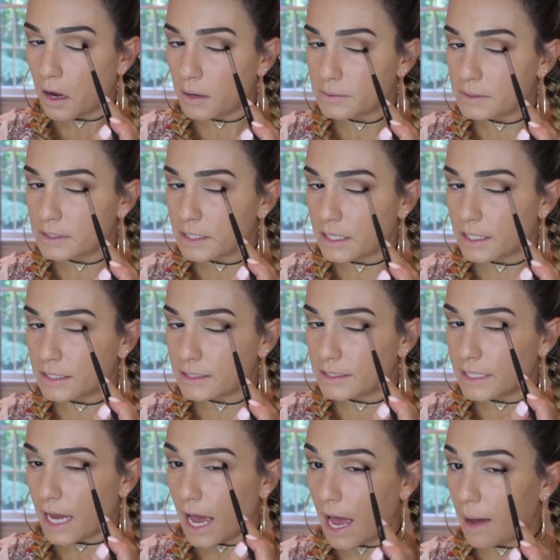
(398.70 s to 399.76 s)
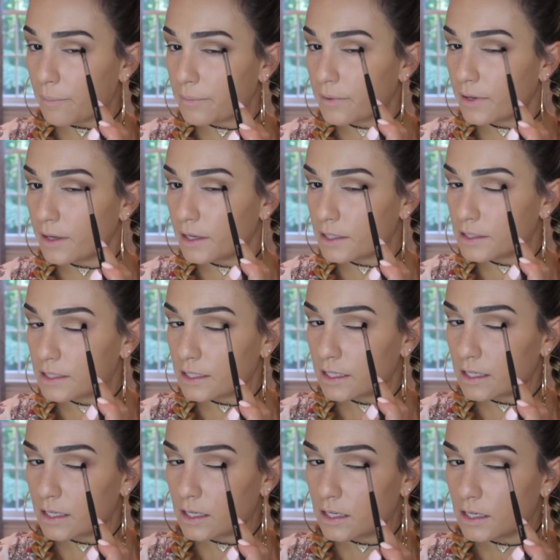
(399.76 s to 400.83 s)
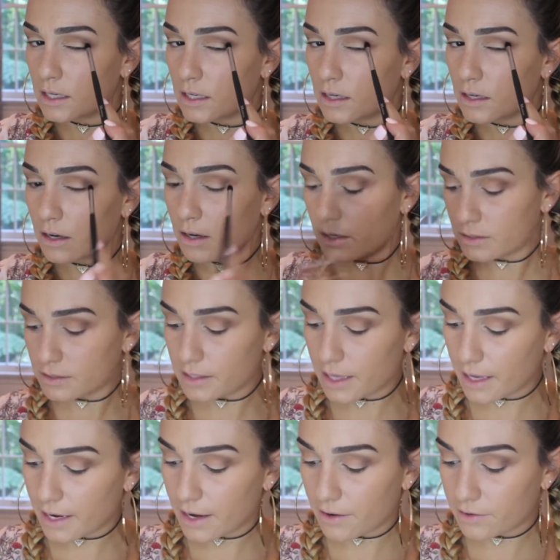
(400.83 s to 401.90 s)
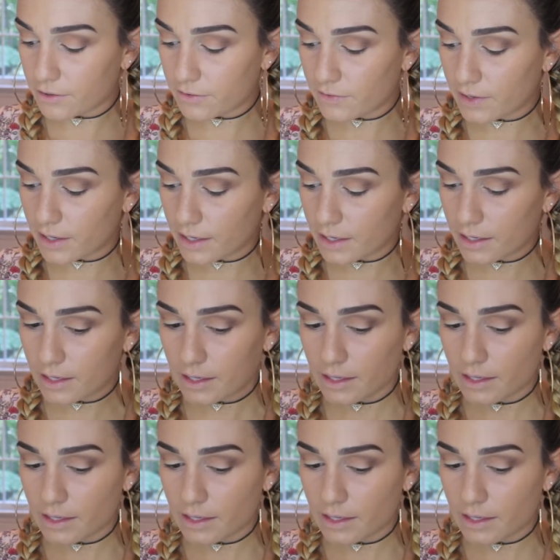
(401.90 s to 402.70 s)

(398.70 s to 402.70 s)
I'm just gonna tap it onto that outer V.